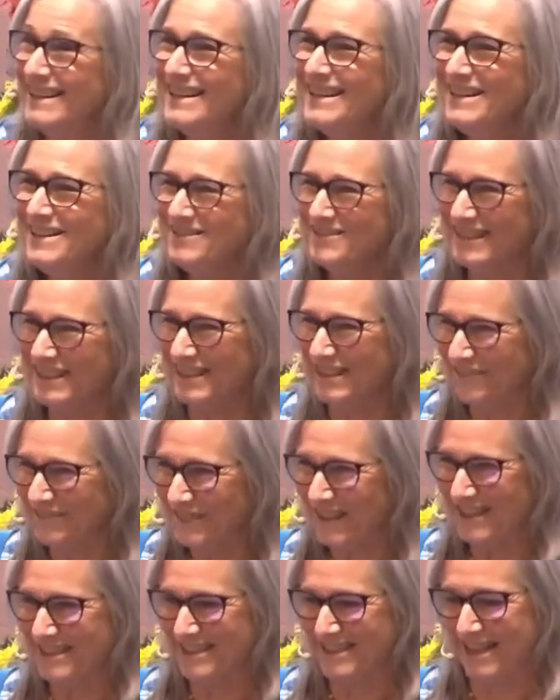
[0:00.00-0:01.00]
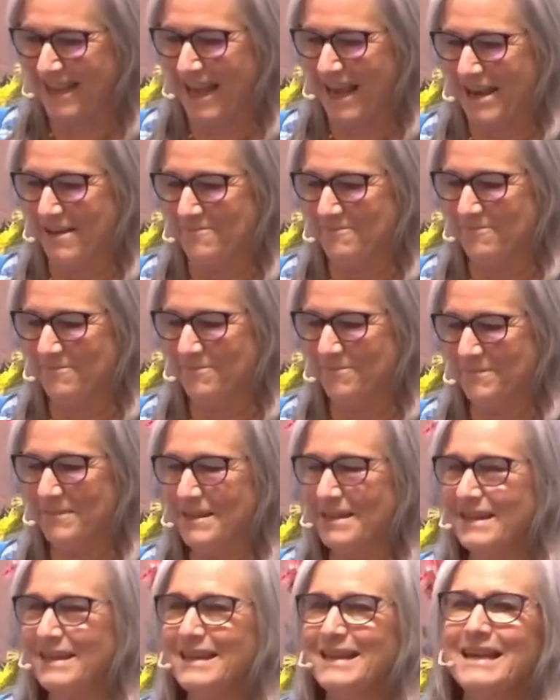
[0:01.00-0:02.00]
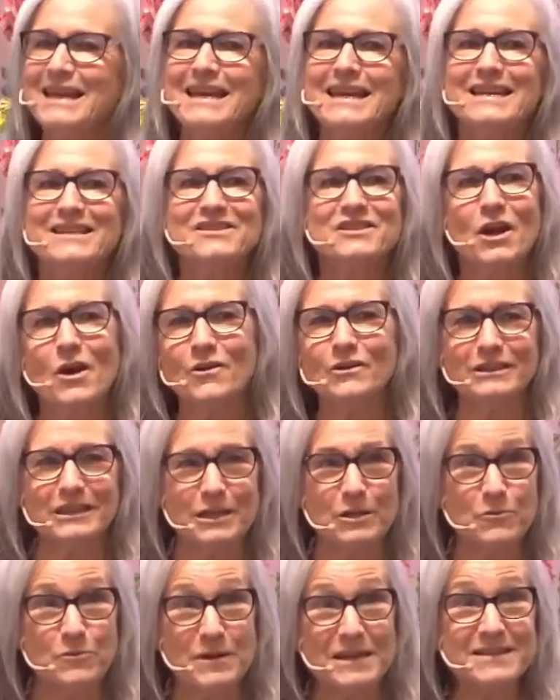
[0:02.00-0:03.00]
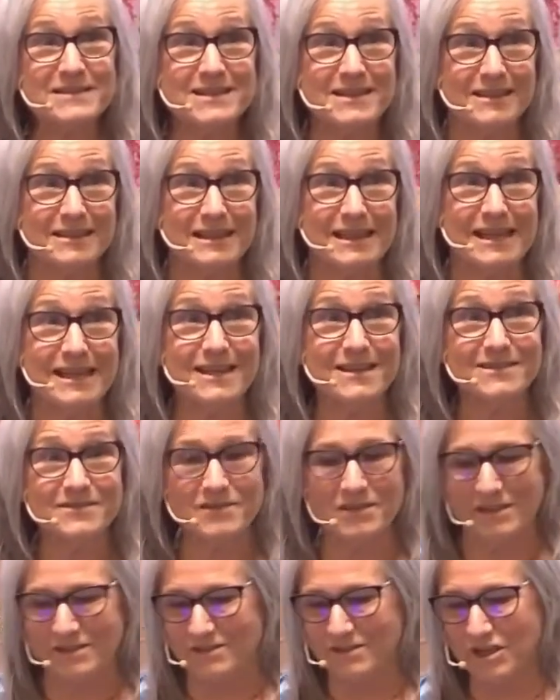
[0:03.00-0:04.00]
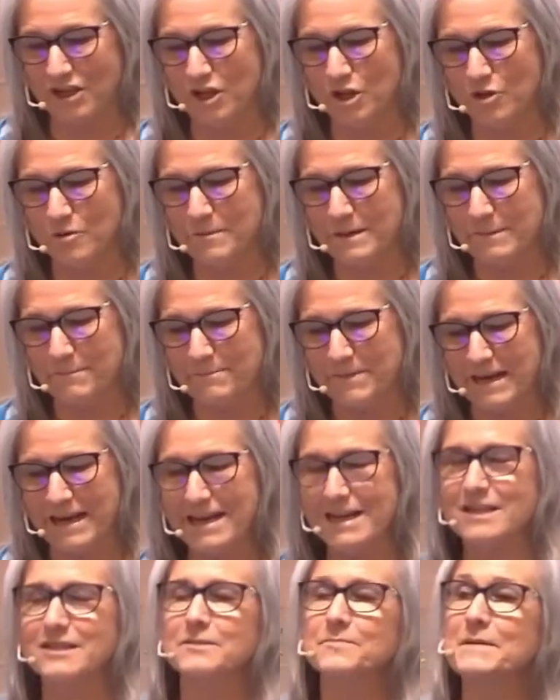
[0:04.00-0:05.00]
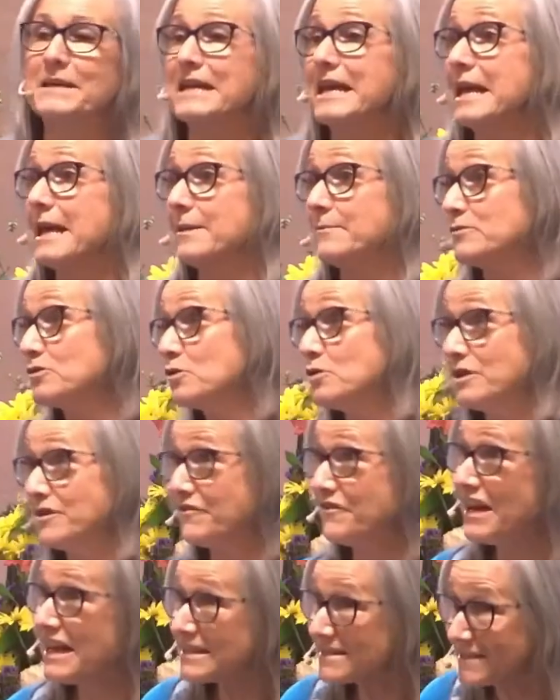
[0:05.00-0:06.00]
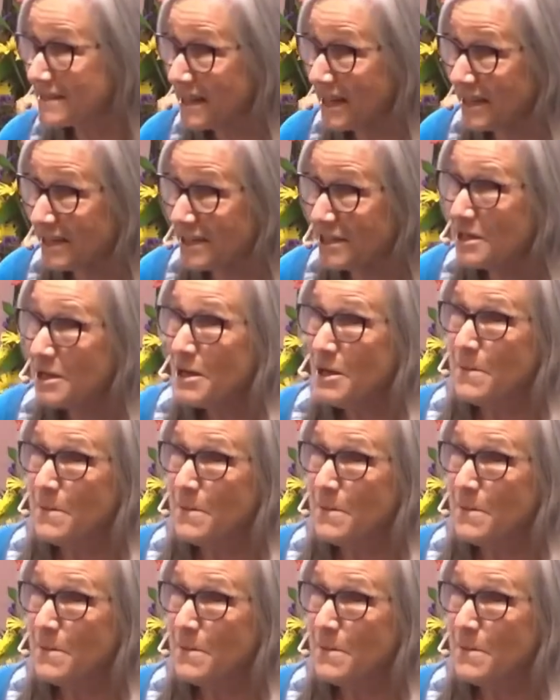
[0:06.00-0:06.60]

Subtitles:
when the floods came. It's only recently, since human beings became sort of fascinated